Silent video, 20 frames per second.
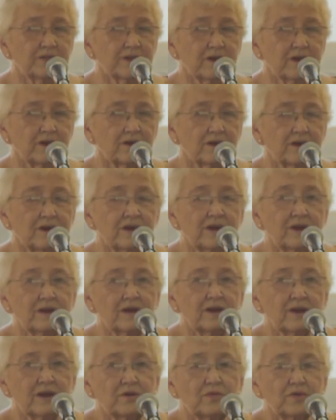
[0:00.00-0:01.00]
there.
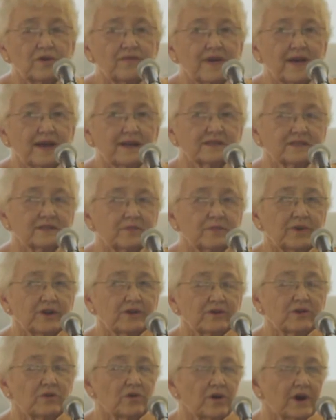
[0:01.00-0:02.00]
We've had some
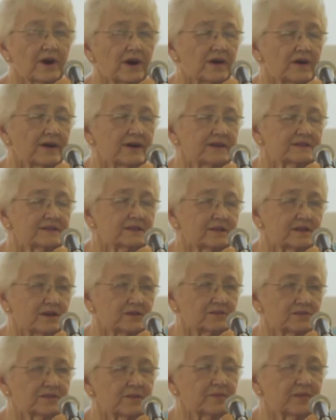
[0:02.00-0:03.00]
inquiries
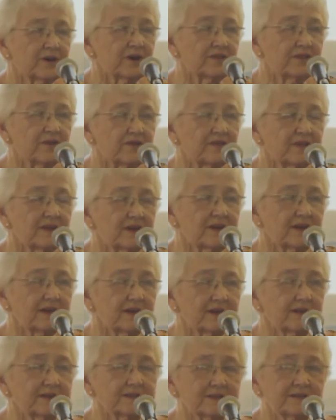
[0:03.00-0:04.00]
on some other
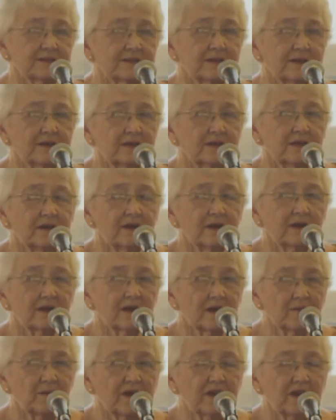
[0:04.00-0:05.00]
things
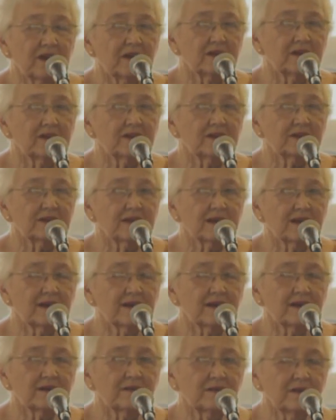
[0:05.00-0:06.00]
coming into the
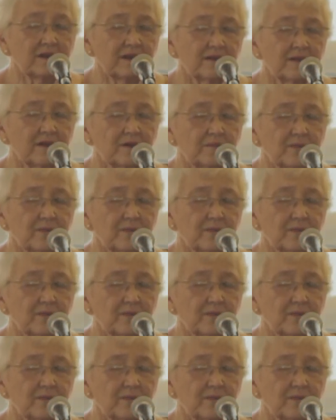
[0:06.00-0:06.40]
town. They're